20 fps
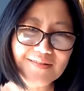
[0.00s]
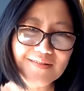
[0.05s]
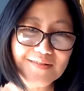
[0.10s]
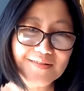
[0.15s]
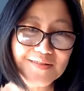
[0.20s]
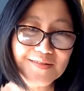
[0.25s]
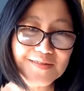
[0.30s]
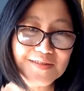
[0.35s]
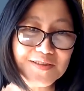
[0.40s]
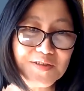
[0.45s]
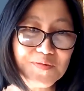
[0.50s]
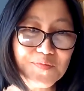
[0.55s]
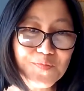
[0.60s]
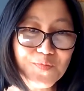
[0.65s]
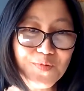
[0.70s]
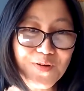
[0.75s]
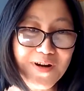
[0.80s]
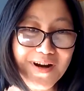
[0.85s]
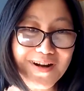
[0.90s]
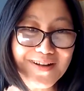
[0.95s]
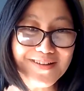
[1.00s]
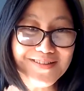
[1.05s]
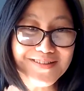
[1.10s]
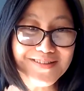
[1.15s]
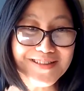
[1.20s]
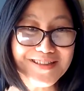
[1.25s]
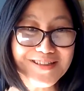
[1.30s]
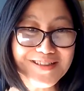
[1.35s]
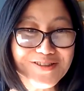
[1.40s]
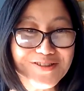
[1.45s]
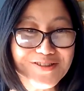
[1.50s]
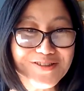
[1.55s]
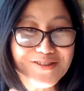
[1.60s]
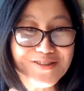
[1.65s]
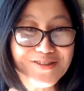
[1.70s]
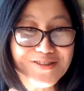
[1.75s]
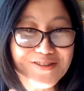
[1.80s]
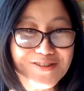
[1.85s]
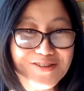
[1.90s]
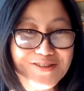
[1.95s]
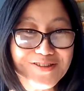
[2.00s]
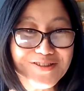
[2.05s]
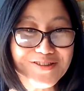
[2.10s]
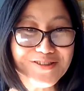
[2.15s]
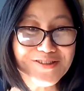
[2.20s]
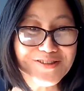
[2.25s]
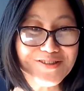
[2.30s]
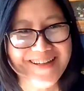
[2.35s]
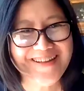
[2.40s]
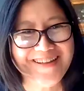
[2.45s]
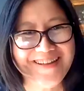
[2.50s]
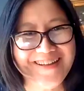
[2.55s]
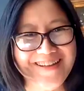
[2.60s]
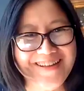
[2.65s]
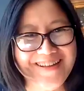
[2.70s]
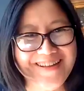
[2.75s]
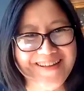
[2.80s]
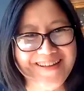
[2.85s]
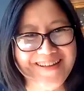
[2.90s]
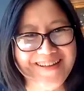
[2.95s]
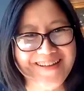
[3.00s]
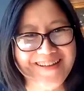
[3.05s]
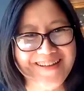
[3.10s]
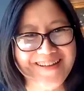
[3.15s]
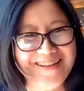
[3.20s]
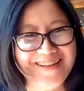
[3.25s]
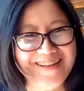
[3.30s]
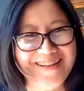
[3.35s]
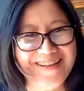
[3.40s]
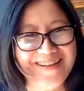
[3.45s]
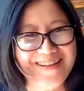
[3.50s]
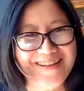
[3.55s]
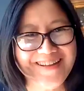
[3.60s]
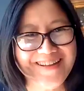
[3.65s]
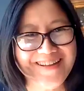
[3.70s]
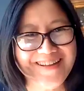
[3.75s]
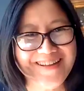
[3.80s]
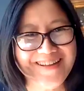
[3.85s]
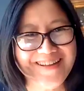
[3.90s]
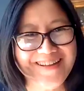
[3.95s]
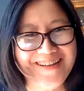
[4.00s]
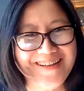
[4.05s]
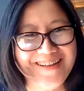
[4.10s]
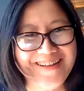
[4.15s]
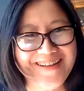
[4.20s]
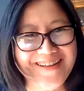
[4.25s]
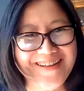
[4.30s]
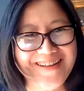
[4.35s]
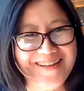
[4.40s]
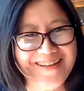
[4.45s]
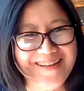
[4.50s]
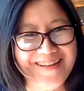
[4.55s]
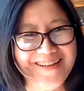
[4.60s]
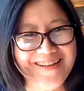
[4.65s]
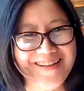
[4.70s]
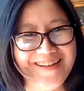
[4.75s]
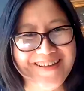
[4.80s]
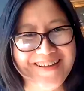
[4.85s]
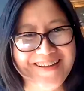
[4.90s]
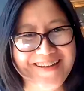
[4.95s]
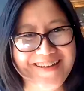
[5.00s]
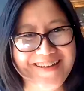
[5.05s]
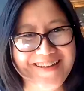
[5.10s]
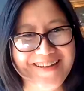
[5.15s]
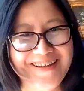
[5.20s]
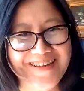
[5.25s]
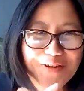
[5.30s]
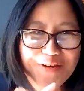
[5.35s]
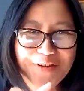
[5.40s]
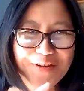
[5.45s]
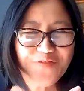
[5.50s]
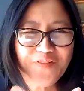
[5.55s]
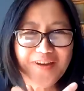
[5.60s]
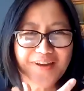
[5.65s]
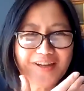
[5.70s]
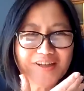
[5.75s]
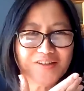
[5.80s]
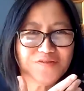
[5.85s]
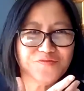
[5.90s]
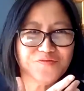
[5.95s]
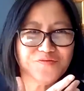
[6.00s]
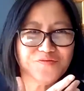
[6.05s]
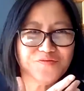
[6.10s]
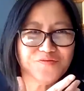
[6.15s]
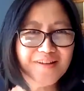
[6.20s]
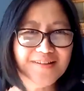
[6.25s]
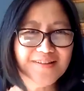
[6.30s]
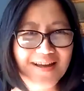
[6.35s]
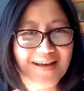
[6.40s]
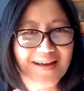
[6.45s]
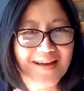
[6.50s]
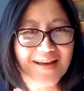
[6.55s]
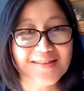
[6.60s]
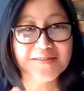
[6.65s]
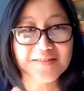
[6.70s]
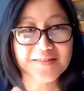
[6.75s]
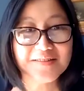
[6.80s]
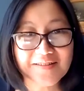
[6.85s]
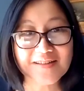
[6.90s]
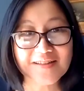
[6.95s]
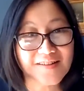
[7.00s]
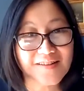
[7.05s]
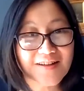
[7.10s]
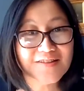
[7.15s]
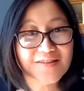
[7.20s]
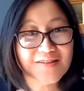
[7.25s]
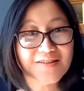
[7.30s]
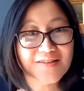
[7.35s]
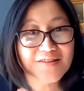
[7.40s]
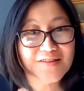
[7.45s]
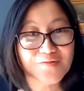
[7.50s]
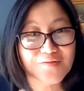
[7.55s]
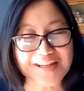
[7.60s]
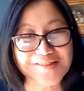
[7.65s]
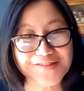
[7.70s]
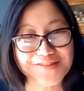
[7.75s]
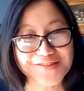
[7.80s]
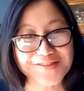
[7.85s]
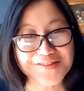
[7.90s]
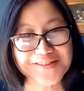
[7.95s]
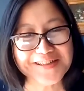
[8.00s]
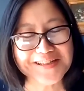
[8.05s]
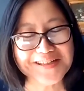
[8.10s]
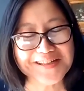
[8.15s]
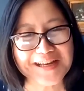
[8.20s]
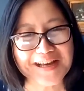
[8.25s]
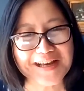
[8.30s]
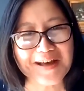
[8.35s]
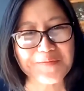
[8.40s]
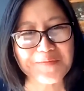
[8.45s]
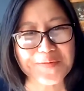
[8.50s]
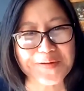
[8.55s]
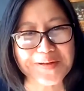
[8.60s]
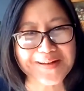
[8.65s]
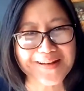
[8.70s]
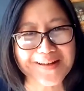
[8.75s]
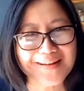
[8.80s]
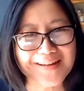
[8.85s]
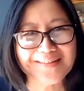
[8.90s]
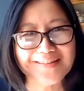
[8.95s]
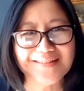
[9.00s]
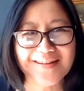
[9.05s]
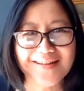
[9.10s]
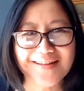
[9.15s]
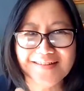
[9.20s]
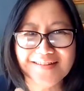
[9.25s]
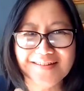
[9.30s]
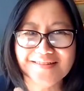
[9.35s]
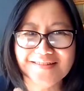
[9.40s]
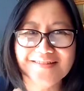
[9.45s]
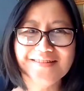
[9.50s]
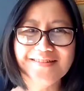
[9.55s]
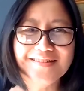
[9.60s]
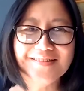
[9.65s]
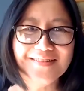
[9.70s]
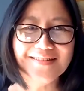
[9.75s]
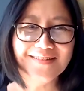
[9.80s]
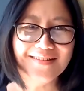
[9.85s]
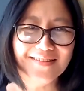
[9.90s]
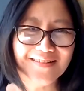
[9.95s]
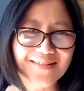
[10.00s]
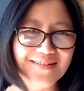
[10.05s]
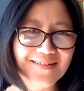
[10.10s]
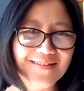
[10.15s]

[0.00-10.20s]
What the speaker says: surprising to know those things. I mean, like you need to learn everything about your face, facial, and then that's create a lot of sensory. I mean, like that is